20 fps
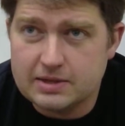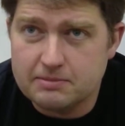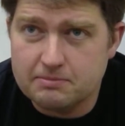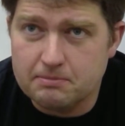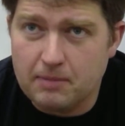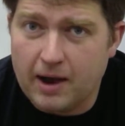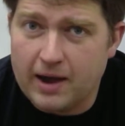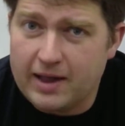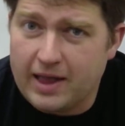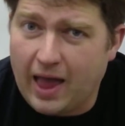
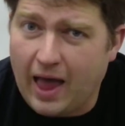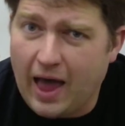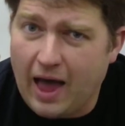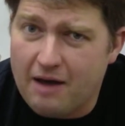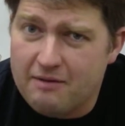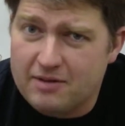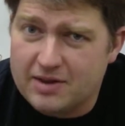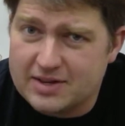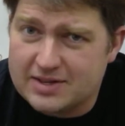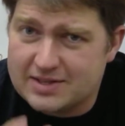might
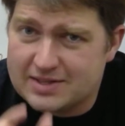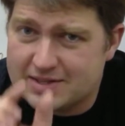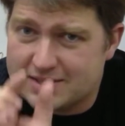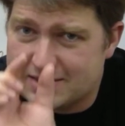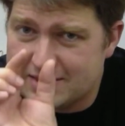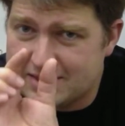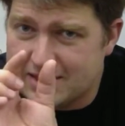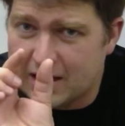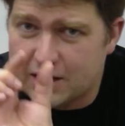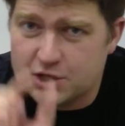have a
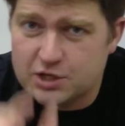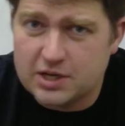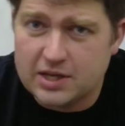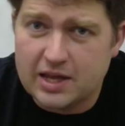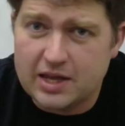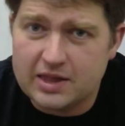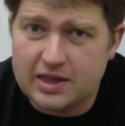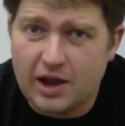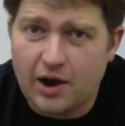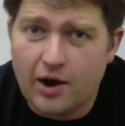section
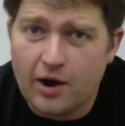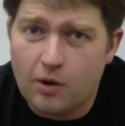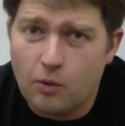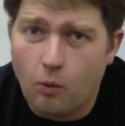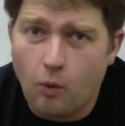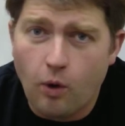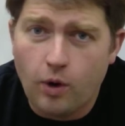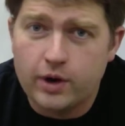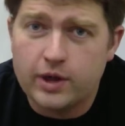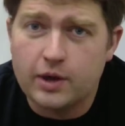in there. I'll
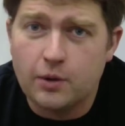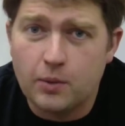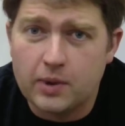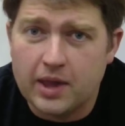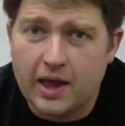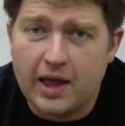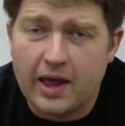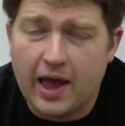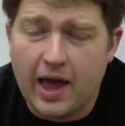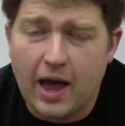warn you when
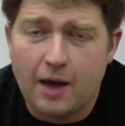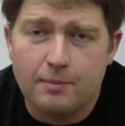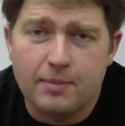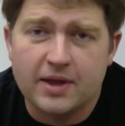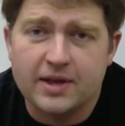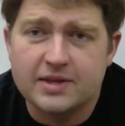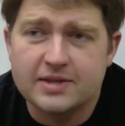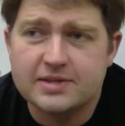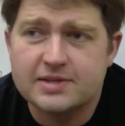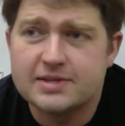it
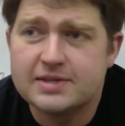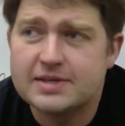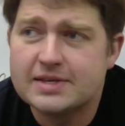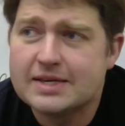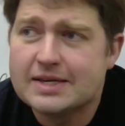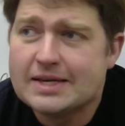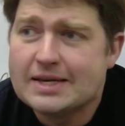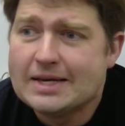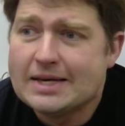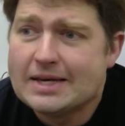happens.
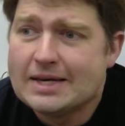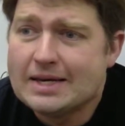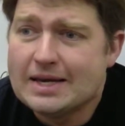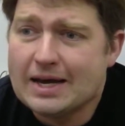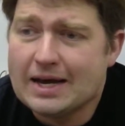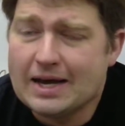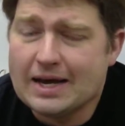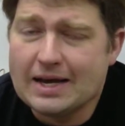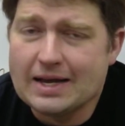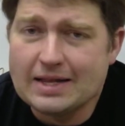
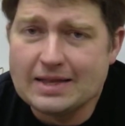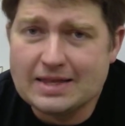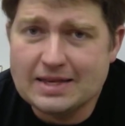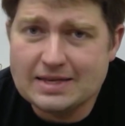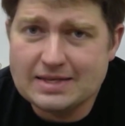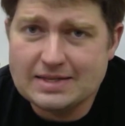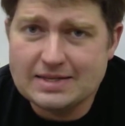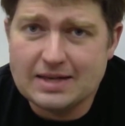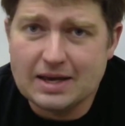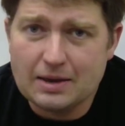
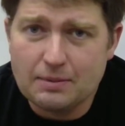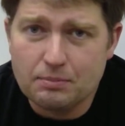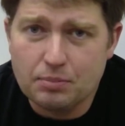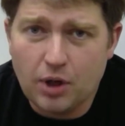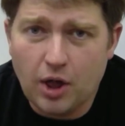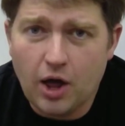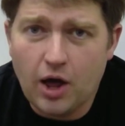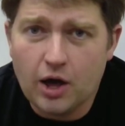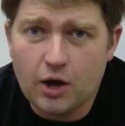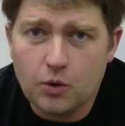This
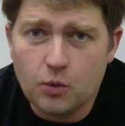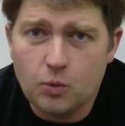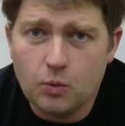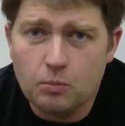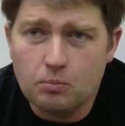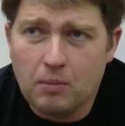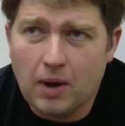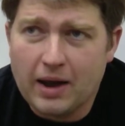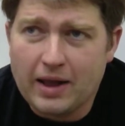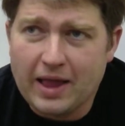blog
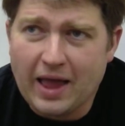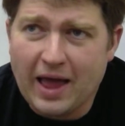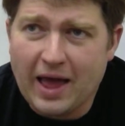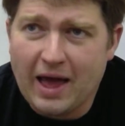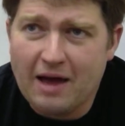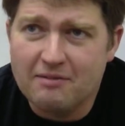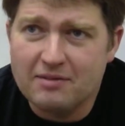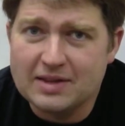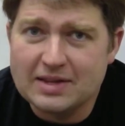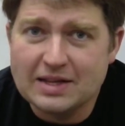might
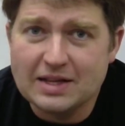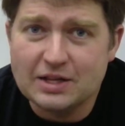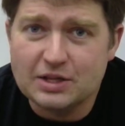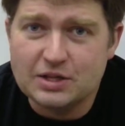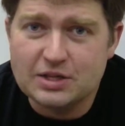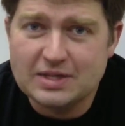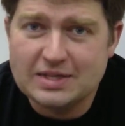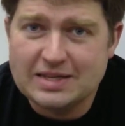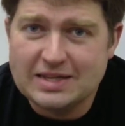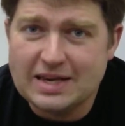have a little
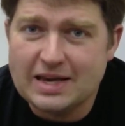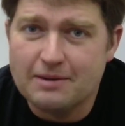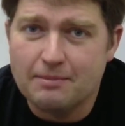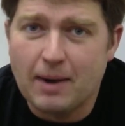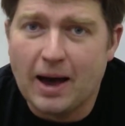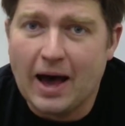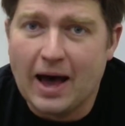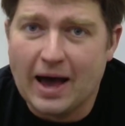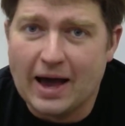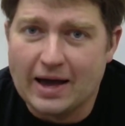
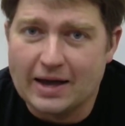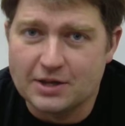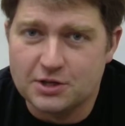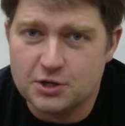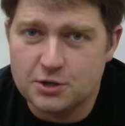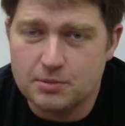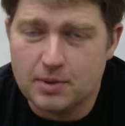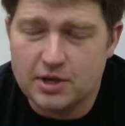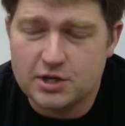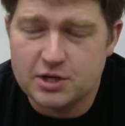TMI,
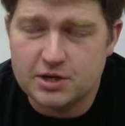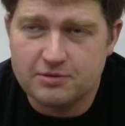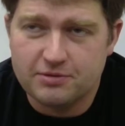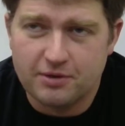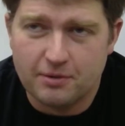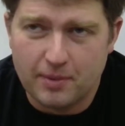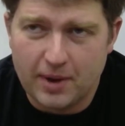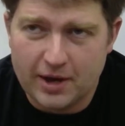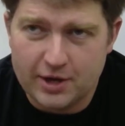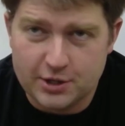too much
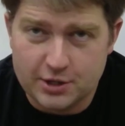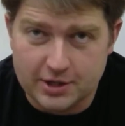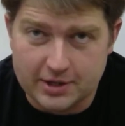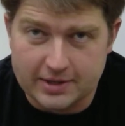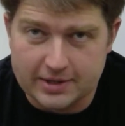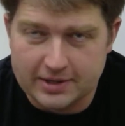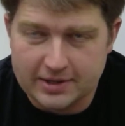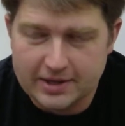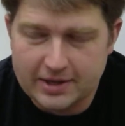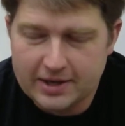information,
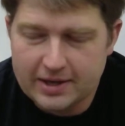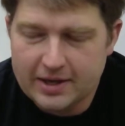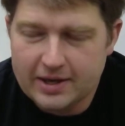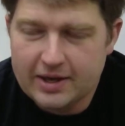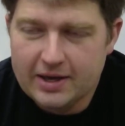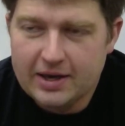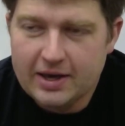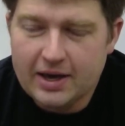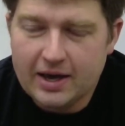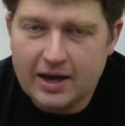
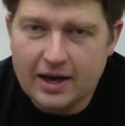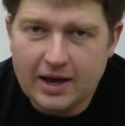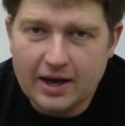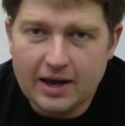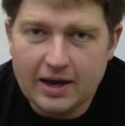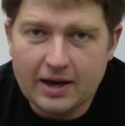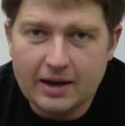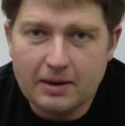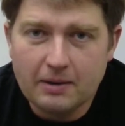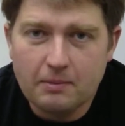
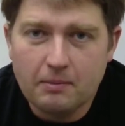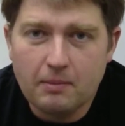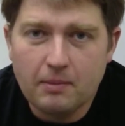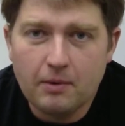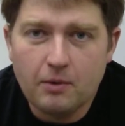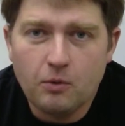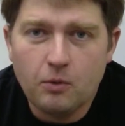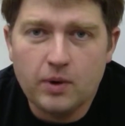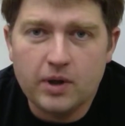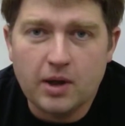
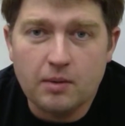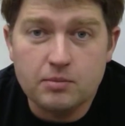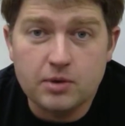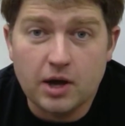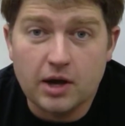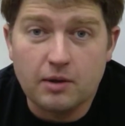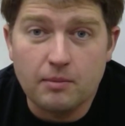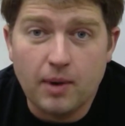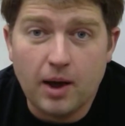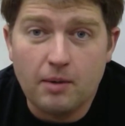when I'm
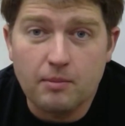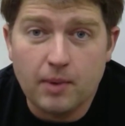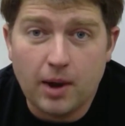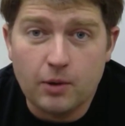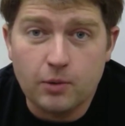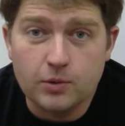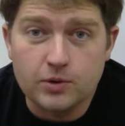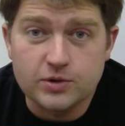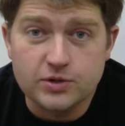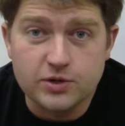talking about my
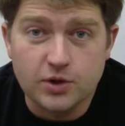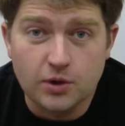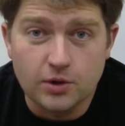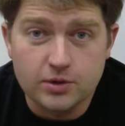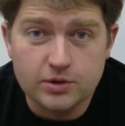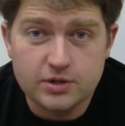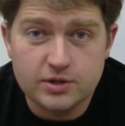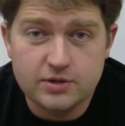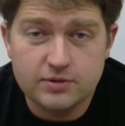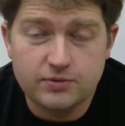
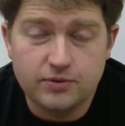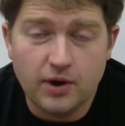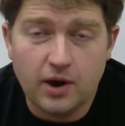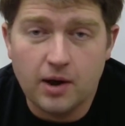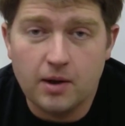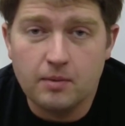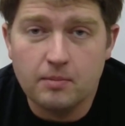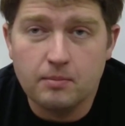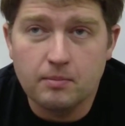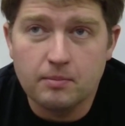results
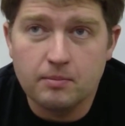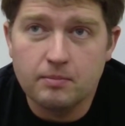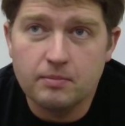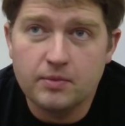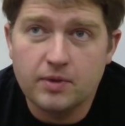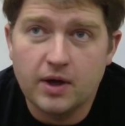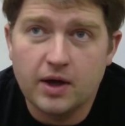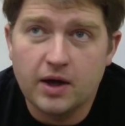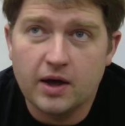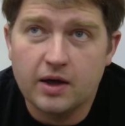from
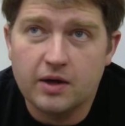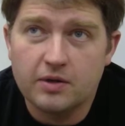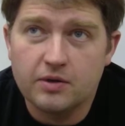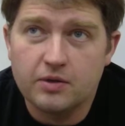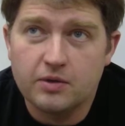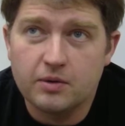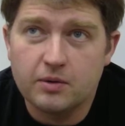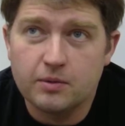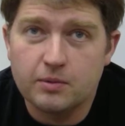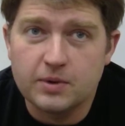
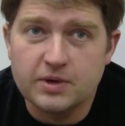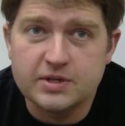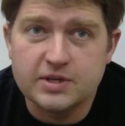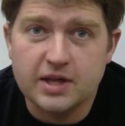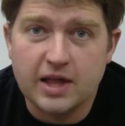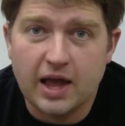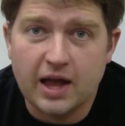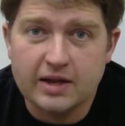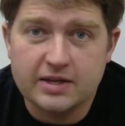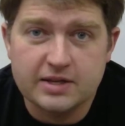the
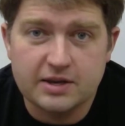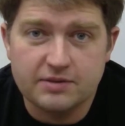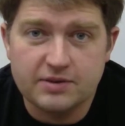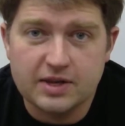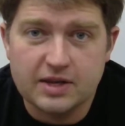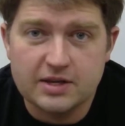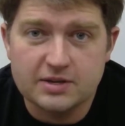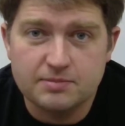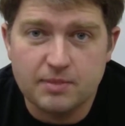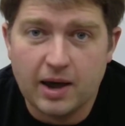recent
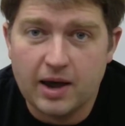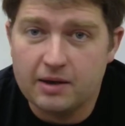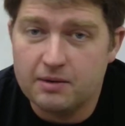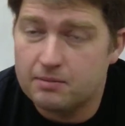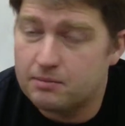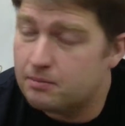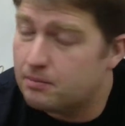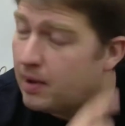activities, my